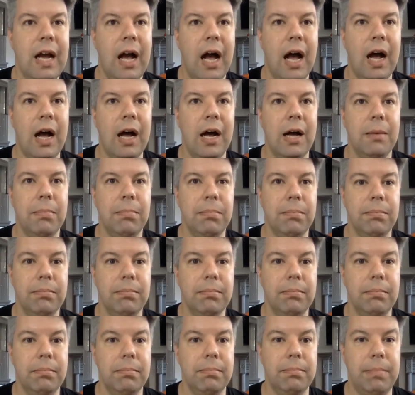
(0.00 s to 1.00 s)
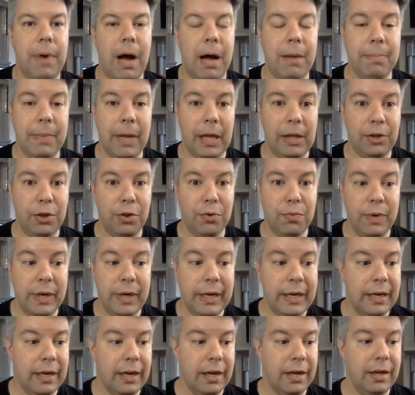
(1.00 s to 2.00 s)
Um,
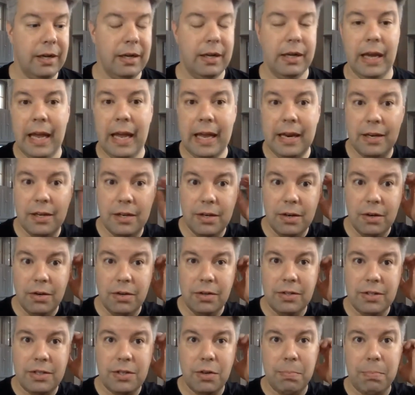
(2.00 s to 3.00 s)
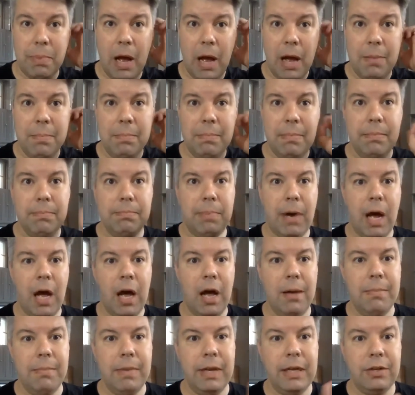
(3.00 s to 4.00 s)
Bombalurina. And so Bomb,
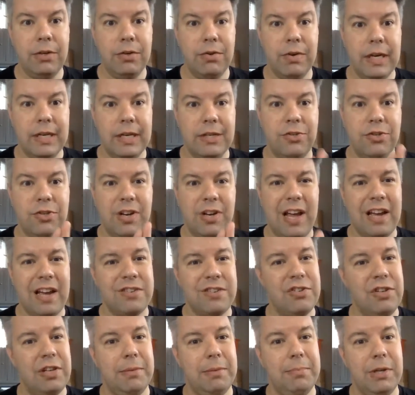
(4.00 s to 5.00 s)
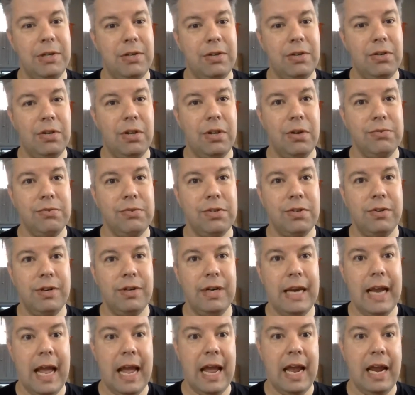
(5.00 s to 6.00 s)
Bomb and Grizz should actually be closer
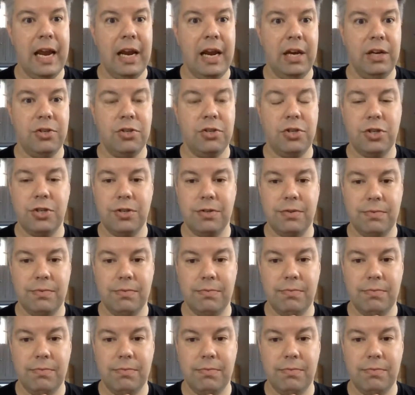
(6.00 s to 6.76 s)
in age.